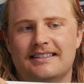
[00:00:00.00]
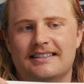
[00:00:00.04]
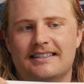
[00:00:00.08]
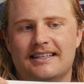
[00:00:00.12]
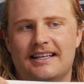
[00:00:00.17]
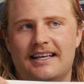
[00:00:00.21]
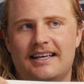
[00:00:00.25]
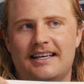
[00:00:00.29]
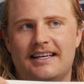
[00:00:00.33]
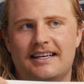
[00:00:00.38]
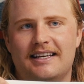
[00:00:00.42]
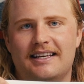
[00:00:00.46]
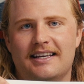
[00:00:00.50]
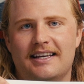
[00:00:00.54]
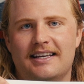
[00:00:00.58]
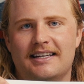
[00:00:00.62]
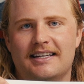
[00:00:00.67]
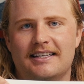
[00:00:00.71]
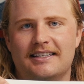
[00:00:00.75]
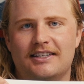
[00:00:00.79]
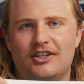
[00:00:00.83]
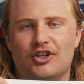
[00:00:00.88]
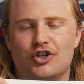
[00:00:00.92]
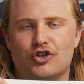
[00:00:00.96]
like in
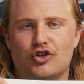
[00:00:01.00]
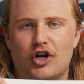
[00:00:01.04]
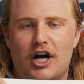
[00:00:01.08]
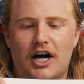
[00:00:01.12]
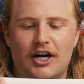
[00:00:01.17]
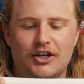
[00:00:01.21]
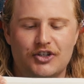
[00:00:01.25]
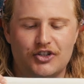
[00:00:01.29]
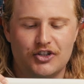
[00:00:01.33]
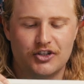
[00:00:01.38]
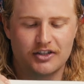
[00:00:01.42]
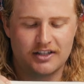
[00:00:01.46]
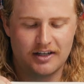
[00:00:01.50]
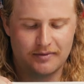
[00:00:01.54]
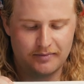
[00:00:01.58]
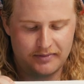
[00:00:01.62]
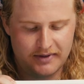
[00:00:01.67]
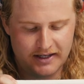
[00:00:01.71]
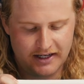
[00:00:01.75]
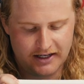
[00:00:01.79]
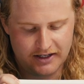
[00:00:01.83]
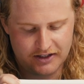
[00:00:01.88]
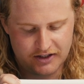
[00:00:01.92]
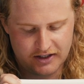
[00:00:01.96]
a garage or
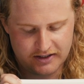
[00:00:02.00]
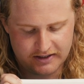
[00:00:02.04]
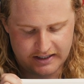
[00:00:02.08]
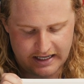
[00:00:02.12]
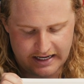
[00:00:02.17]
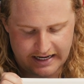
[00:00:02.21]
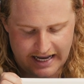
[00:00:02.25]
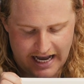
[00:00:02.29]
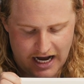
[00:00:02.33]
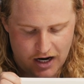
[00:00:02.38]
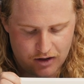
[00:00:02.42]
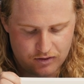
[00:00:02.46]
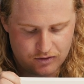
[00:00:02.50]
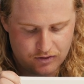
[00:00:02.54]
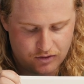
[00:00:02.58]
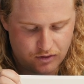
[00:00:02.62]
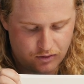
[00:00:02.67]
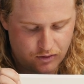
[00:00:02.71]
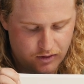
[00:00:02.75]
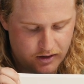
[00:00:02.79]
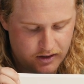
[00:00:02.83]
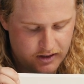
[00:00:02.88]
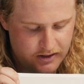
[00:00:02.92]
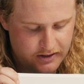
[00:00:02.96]
something. It's just like
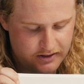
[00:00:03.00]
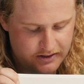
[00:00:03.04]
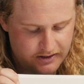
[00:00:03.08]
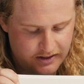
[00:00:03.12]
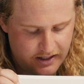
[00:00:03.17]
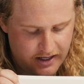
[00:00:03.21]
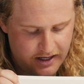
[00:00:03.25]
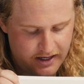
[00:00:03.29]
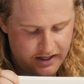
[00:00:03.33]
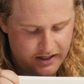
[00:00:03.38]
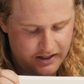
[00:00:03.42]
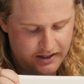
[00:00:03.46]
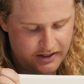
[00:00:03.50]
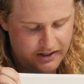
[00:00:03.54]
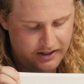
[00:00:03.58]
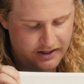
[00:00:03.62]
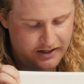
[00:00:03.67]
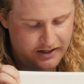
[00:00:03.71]
outdoors, like